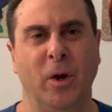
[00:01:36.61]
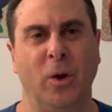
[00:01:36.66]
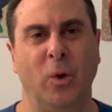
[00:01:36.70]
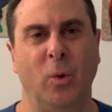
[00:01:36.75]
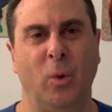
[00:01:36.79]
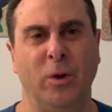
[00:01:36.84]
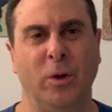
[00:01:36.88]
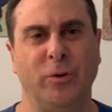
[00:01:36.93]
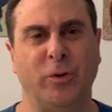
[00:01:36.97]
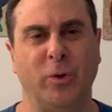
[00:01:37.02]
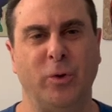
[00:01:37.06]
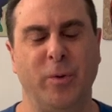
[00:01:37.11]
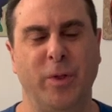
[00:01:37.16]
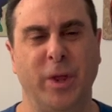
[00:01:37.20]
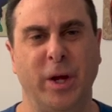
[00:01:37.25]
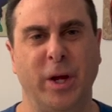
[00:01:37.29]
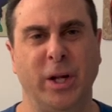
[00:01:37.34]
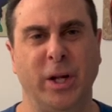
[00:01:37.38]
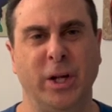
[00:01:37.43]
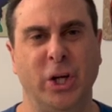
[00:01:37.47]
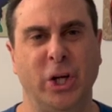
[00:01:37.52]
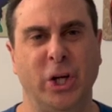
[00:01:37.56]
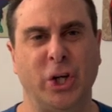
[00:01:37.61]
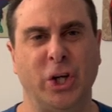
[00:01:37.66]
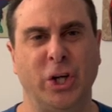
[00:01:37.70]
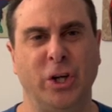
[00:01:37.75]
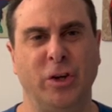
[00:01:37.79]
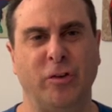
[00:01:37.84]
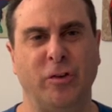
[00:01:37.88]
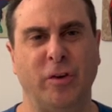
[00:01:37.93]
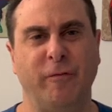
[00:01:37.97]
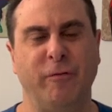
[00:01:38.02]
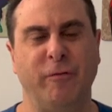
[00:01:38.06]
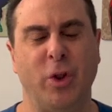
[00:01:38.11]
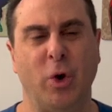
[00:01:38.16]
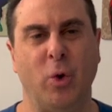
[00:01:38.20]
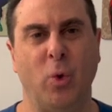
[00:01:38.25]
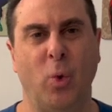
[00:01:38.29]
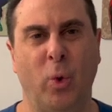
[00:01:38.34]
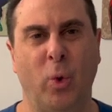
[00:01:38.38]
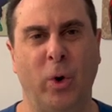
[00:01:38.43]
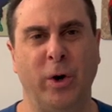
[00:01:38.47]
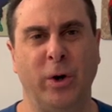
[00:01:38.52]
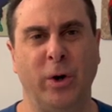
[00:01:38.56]
also the conditions of the
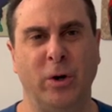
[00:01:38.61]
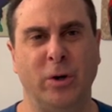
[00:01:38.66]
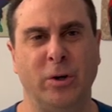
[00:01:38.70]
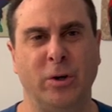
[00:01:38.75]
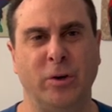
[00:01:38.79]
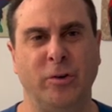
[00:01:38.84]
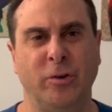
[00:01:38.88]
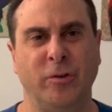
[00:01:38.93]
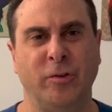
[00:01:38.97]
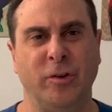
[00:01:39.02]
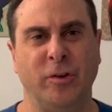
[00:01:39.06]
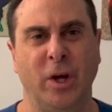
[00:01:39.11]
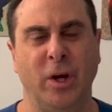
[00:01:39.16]
corners,